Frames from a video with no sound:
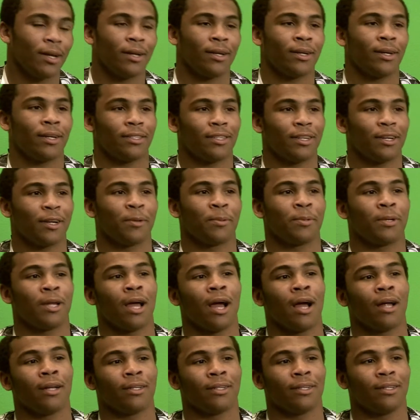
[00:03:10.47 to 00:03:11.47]
and I took him
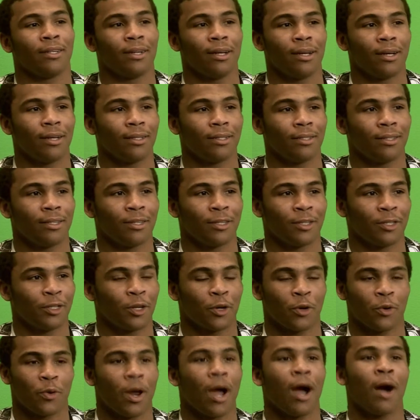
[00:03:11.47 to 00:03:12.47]
down, and just
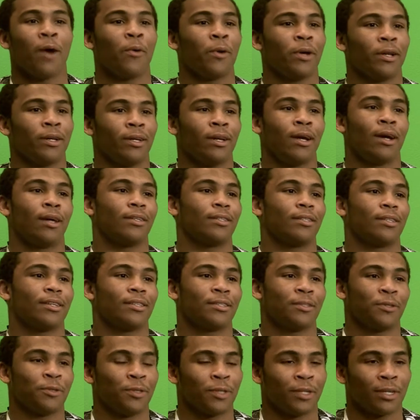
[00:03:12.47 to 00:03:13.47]
the crowd went nuts
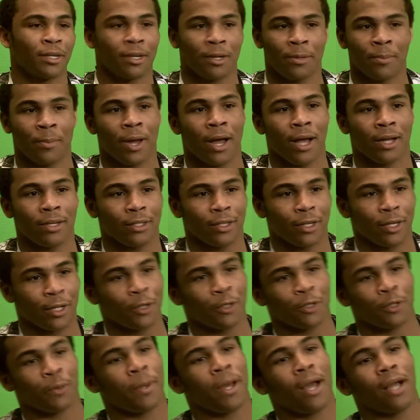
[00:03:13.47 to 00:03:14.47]
because it was a good match, a
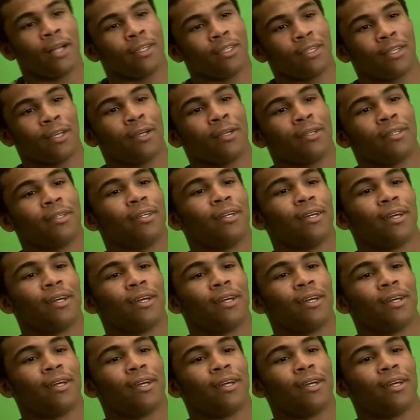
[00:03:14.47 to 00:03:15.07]
close match. So.